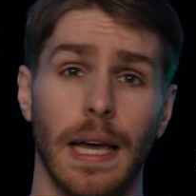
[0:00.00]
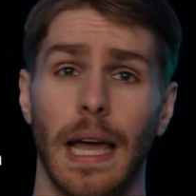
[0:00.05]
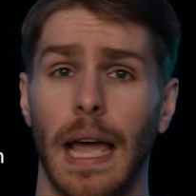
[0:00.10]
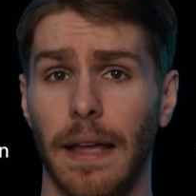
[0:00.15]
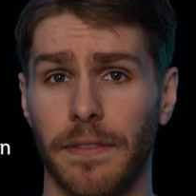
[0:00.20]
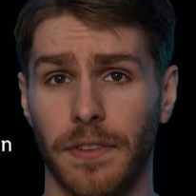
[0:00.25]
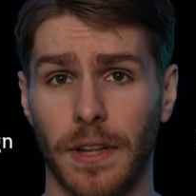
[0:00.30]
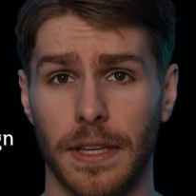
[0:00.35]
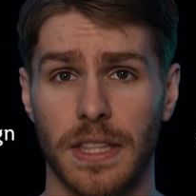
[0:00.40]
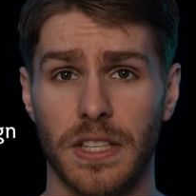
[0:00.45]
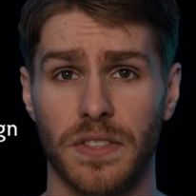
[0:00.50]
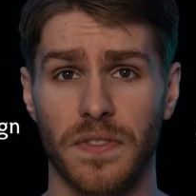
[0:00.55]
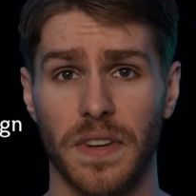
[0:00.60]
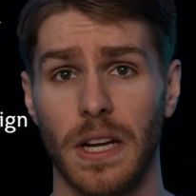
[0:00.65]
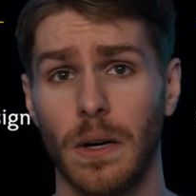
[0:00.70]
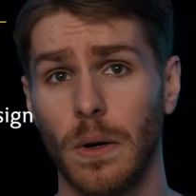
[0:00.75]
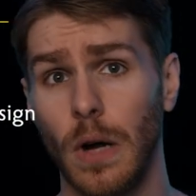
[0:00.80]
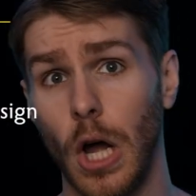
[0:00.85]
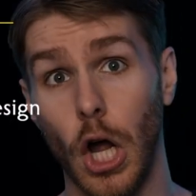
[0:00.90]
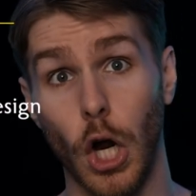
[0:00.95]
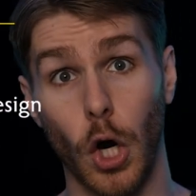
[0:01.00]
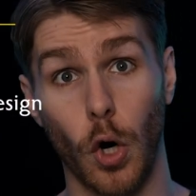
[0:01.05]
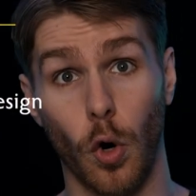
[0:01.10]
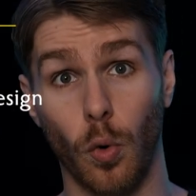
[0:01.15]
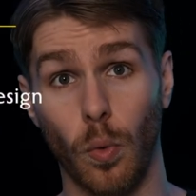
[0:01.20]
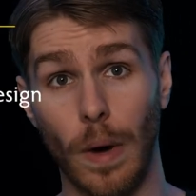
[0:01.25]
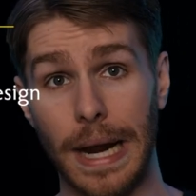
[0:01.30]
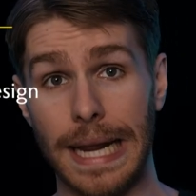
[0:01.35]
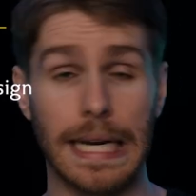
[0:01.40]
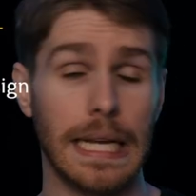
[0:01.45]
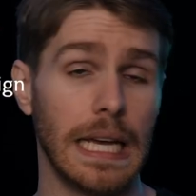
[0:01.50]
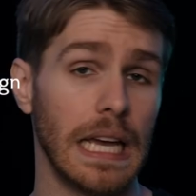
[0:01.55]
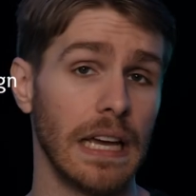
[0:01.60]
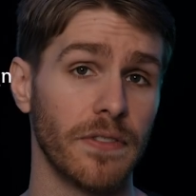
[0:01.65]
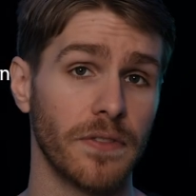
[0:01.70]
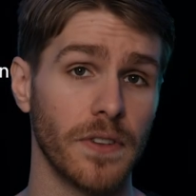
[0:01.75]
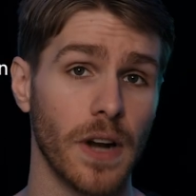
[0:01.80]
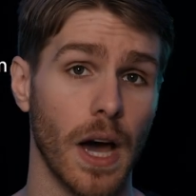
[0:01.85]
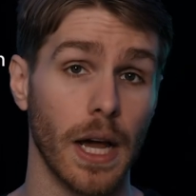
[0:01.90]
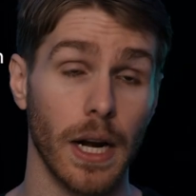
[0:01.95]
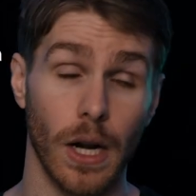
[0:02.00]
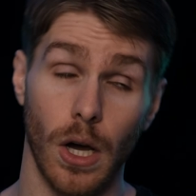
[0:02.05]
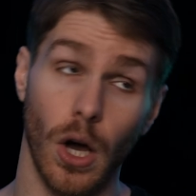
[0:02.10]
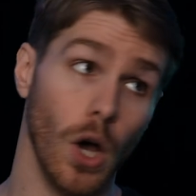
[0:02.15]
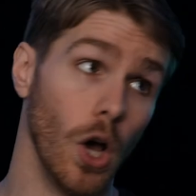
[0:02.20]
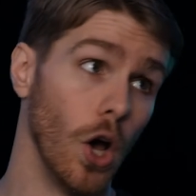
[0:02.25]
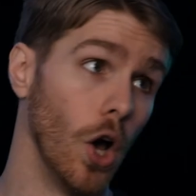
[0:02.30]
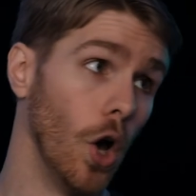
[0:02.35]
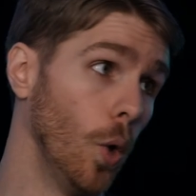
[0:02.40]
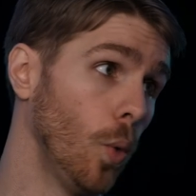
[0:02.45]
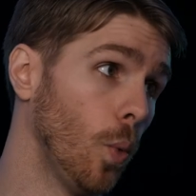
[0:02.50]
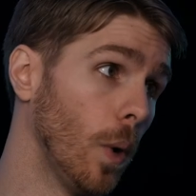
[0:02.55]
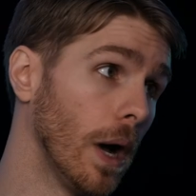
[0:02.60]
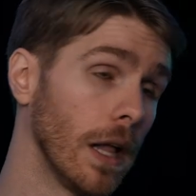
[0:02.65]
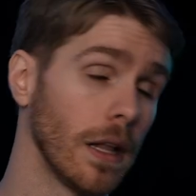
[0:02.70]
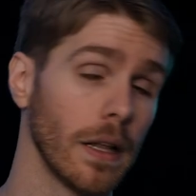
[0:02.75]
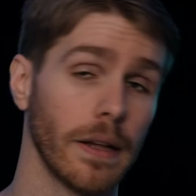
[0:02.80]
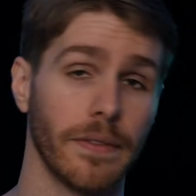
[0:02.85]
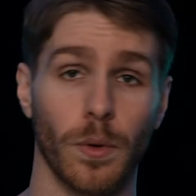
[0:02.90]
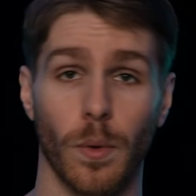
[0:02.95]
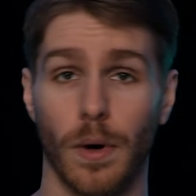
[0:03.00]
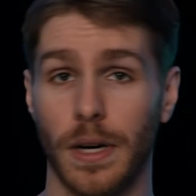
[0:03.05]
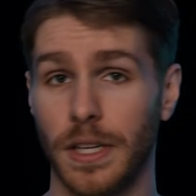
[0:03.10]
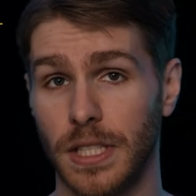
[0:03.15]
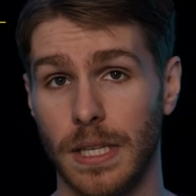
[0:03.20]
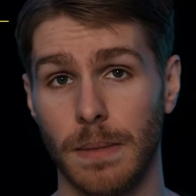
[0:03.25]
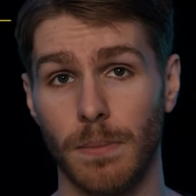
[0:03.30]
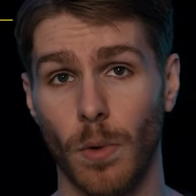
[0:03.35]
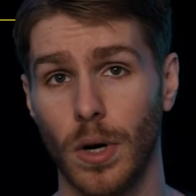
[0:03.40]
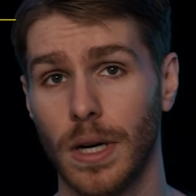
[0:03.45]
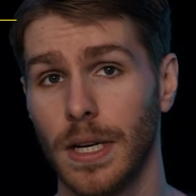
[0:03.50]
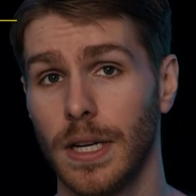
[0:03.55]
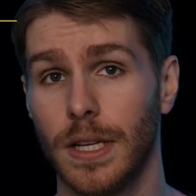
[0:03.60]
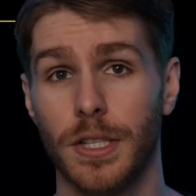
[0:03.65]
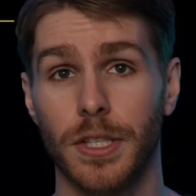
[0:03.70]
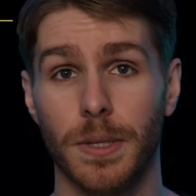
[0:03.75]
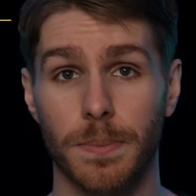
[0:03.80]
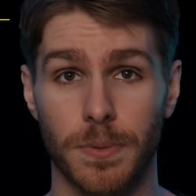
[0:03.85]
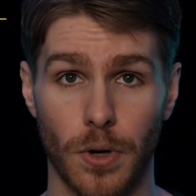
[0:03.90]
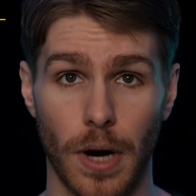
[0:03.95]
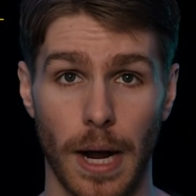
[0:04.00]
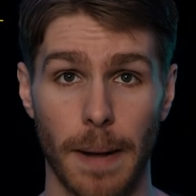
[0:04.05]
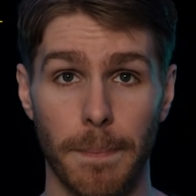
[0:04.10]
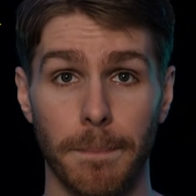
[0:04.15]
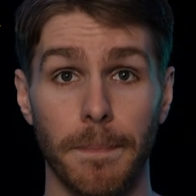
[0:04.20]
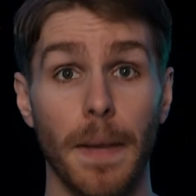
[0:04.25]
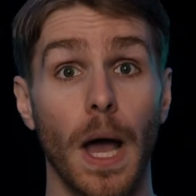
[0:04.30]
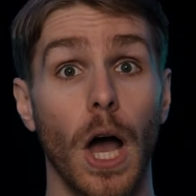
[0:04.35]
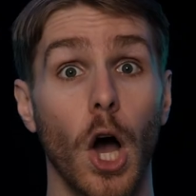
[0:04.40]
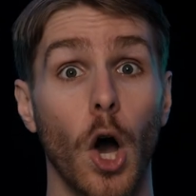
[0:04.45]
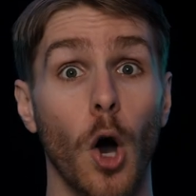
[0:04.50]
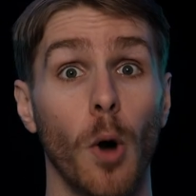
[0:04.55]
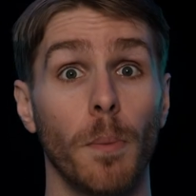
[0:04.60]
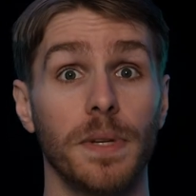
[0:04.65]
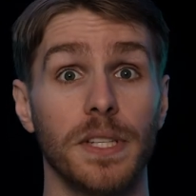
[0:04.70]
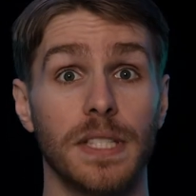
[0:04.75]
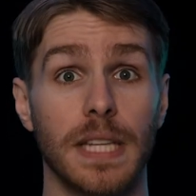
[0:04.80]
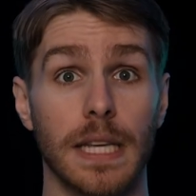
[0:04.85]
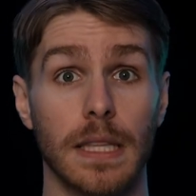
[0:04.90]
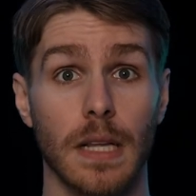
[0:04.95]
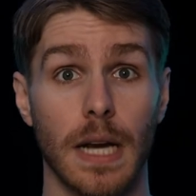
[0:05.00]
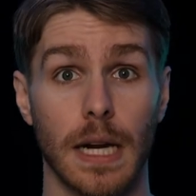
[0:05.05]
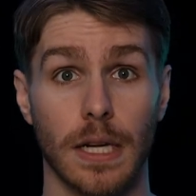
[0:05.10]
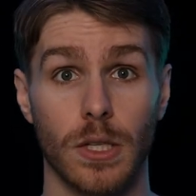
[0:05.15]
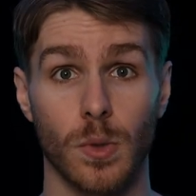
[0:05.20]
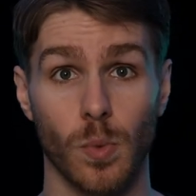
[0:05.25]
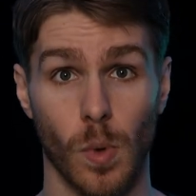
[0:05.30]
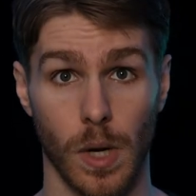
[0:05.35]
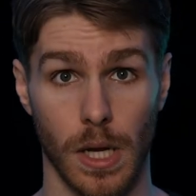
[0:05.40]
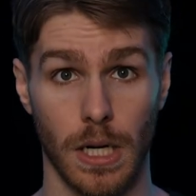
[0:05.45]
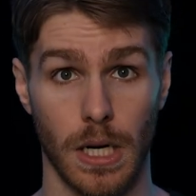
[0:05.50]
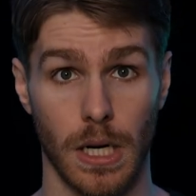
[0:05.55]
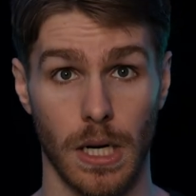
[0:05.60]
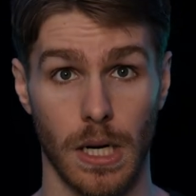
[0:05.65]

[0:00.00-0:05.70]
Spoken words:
If you like this video, great. If not, oh well. If you want to see more, subscribe. Hope to see you in the next one.